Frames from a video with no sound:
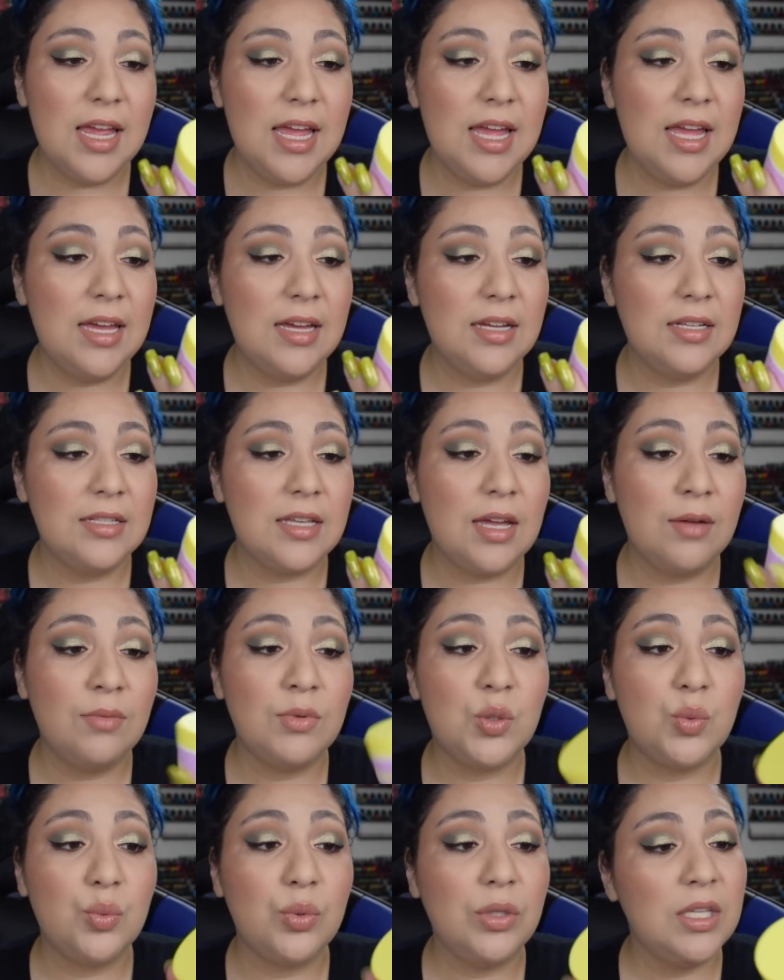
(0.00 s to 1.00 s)
And I
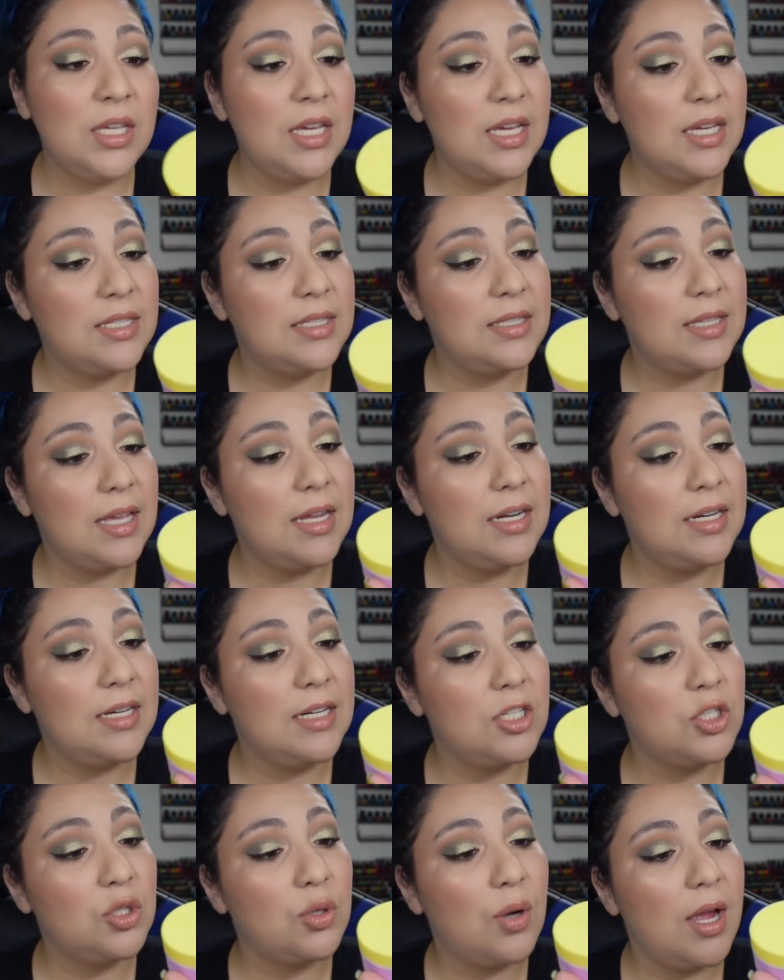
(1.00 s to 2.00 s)
was really excited
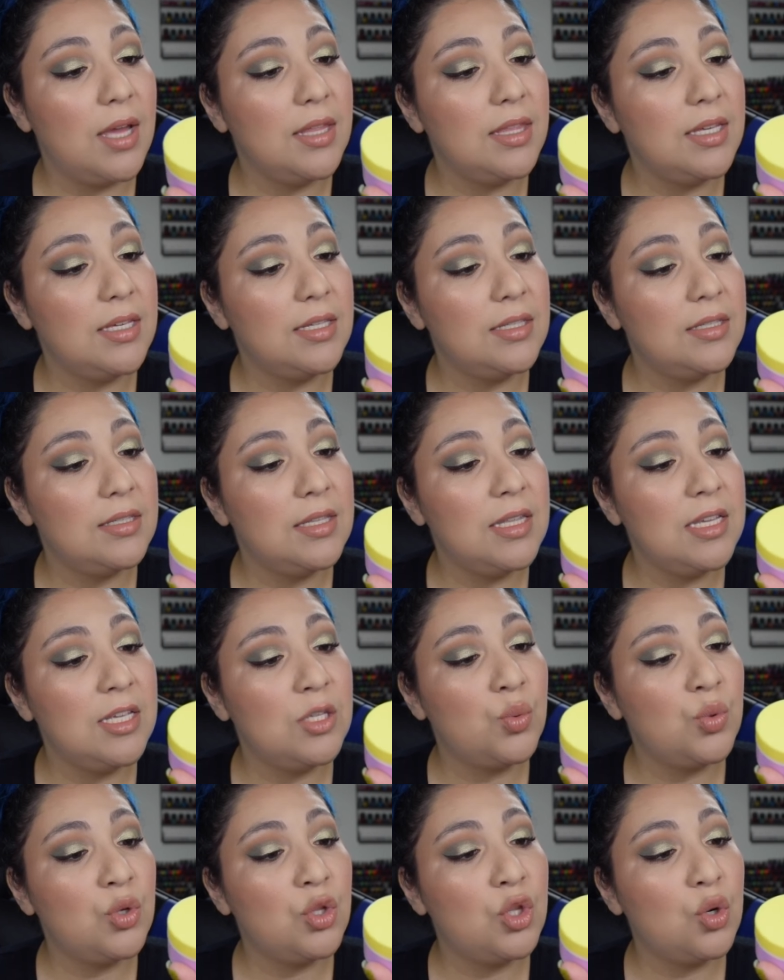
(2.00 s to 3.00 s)
to try these.
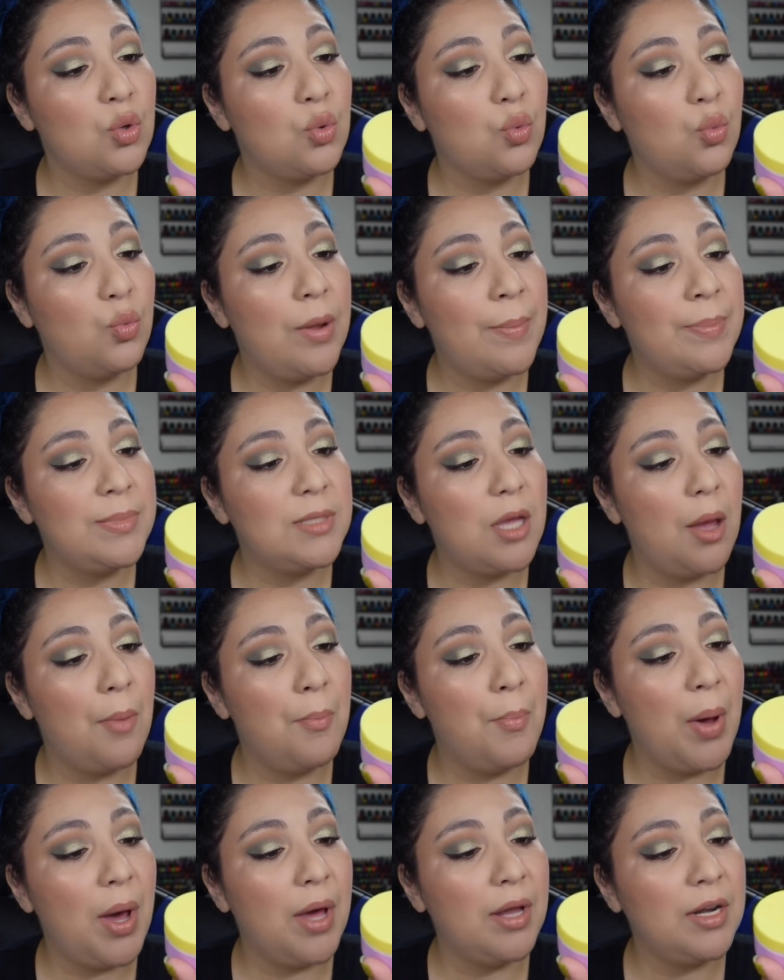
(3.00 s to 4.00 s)
These were their whipped
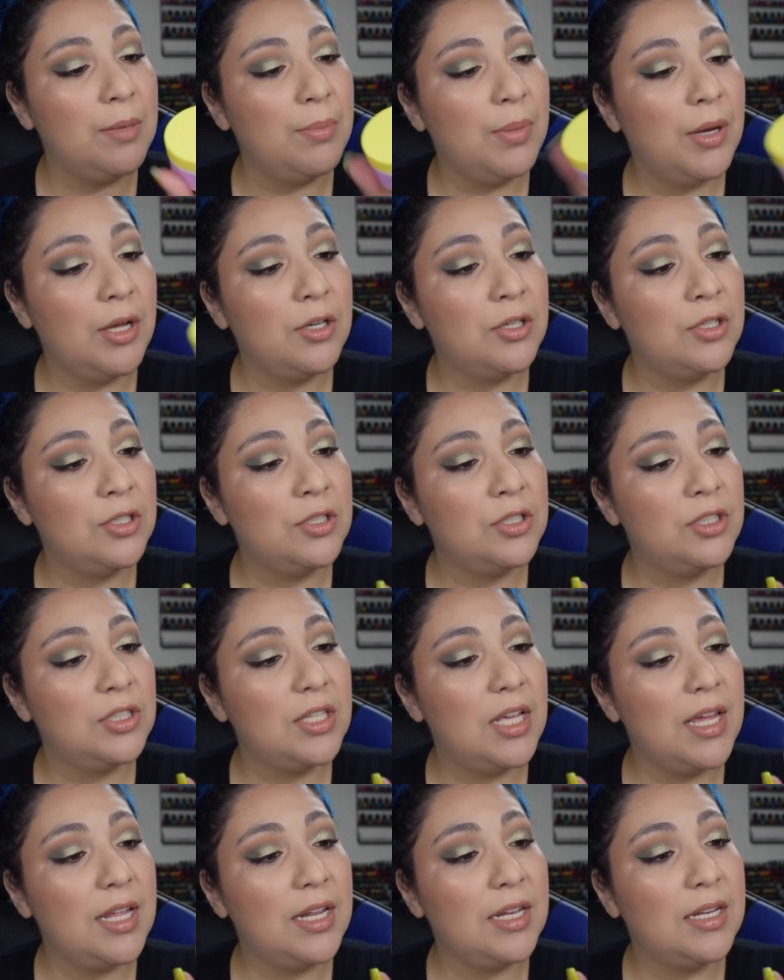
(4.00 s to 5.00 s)
body butters,
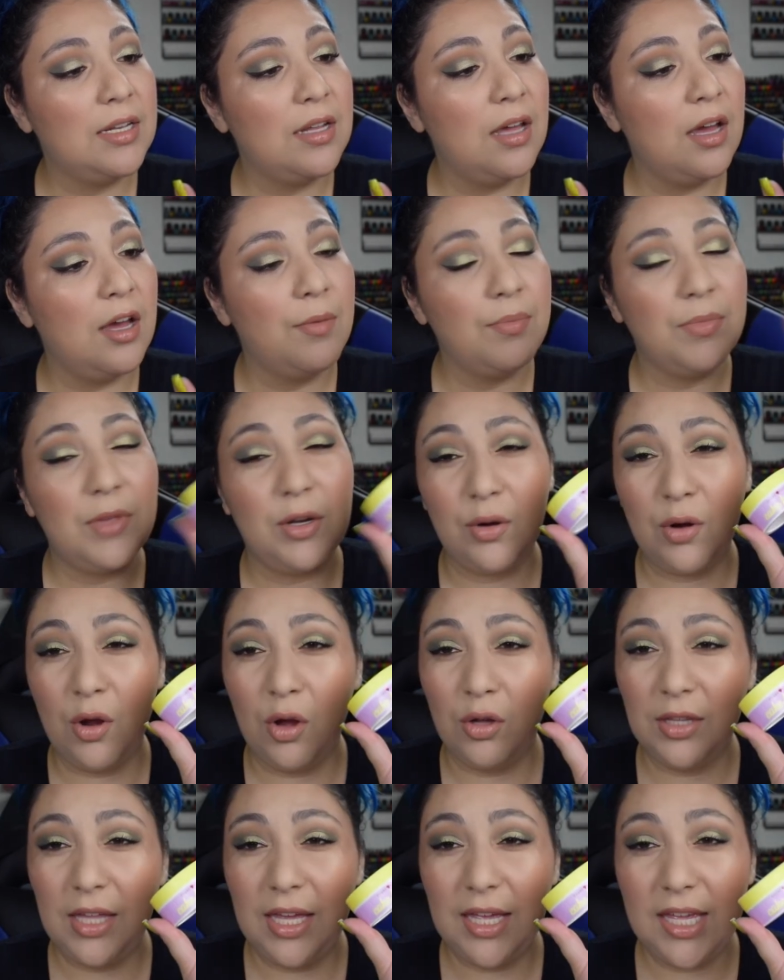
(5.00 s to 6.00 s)
and um, they're
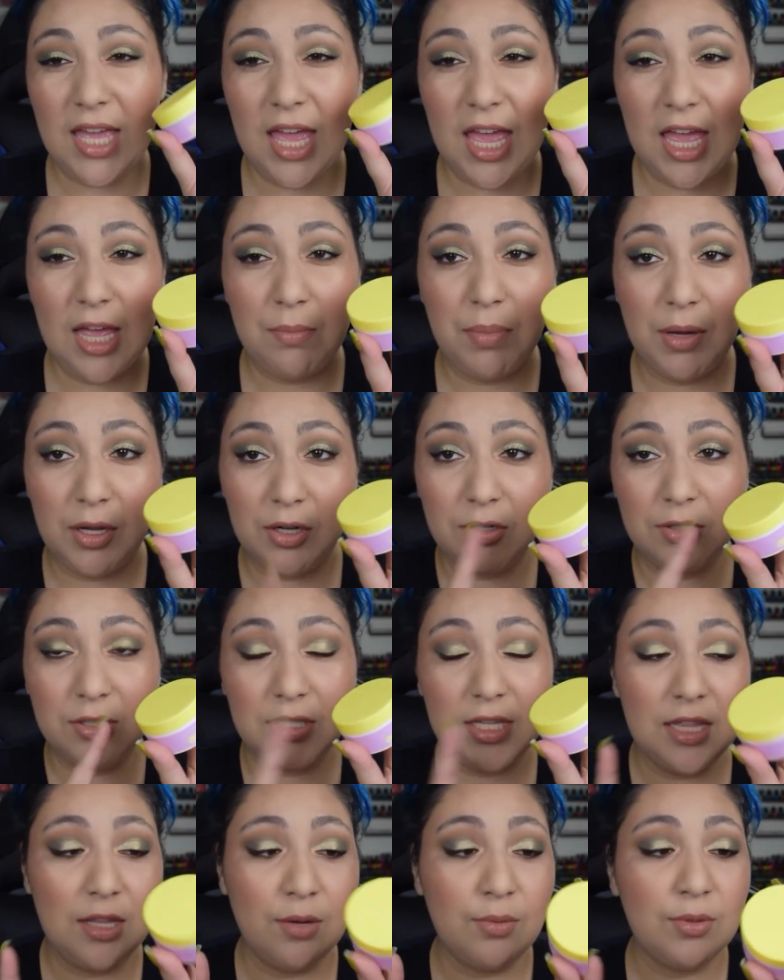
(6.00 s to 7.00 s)
called like cake
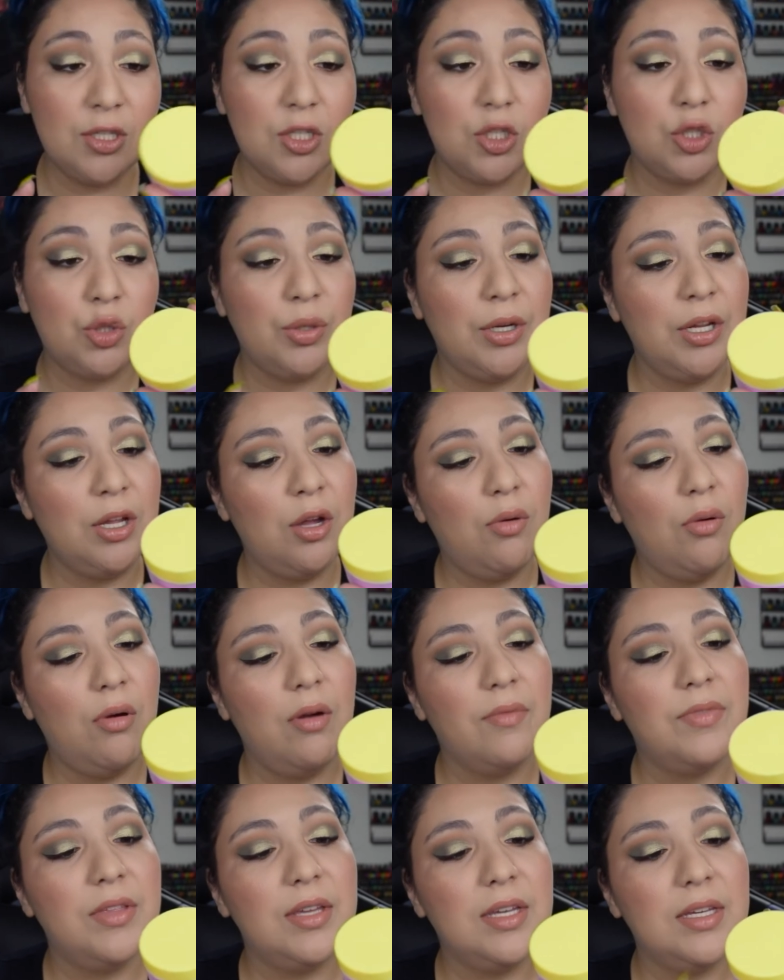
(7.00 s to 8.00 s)
butters. And there was a trio
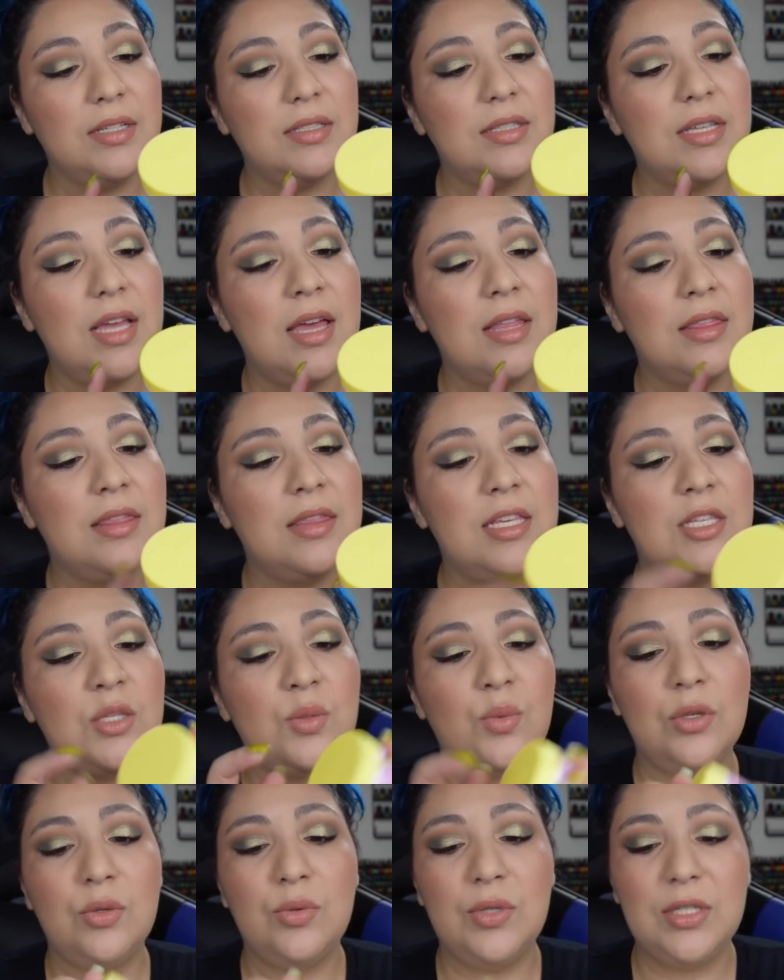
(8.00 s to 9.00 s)
of these, and
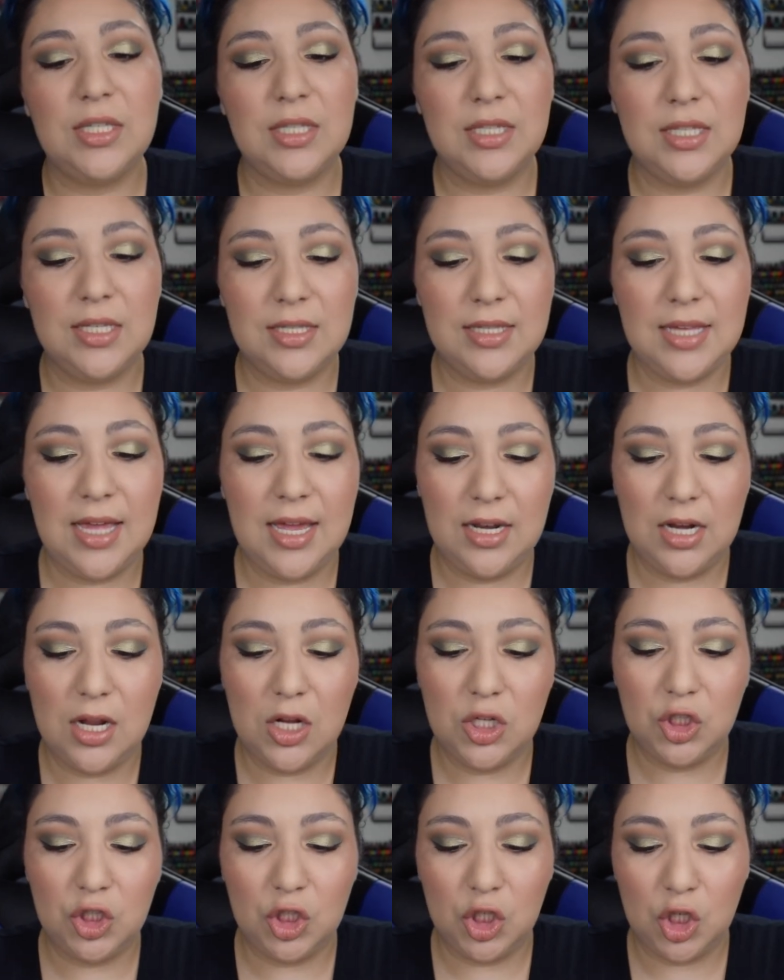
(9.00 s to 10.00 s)
this one was in the scent
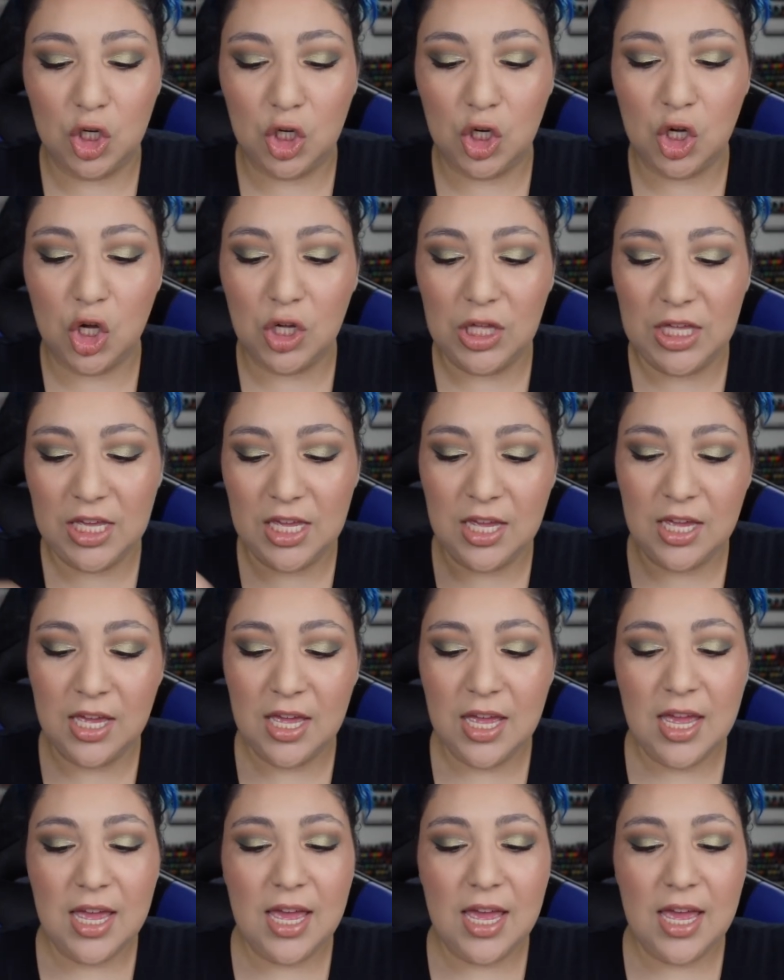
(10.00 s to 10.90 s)
sugar cookie.